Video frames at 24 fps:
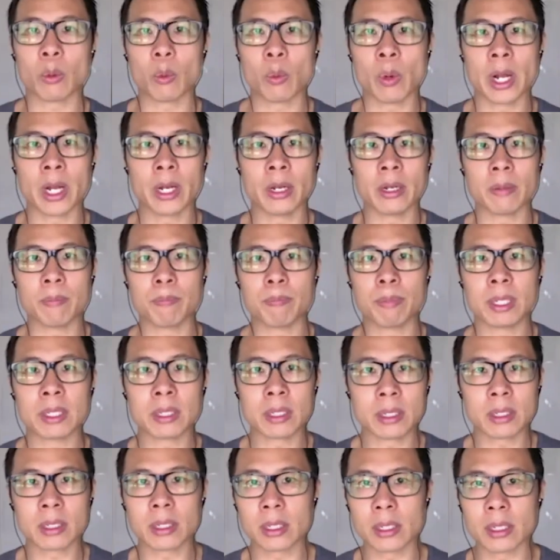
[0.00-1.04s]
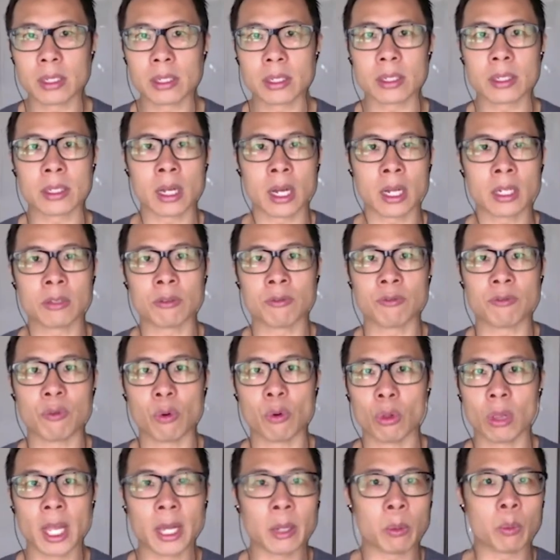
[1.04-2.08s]
when businesses start to
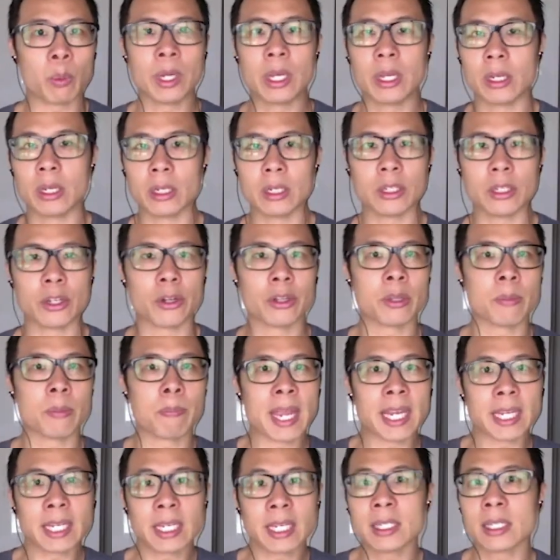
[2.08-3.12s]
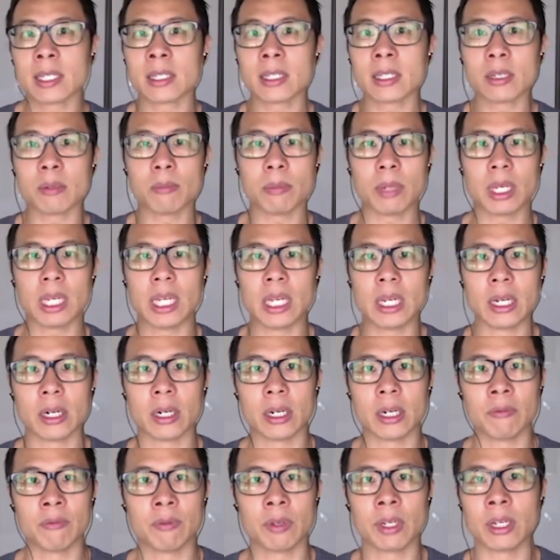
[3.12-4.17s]
fall, like you know, the banking system here
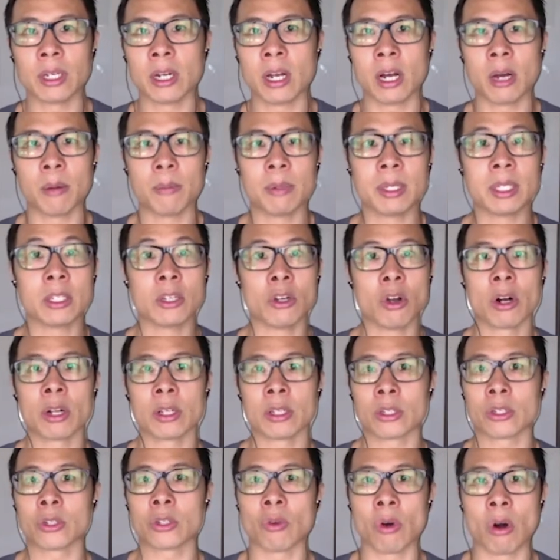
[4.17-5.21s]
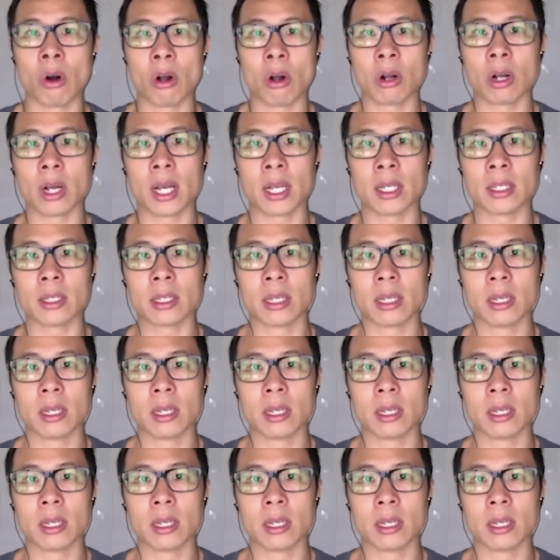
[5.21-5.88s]
in Vietnam is not as strong as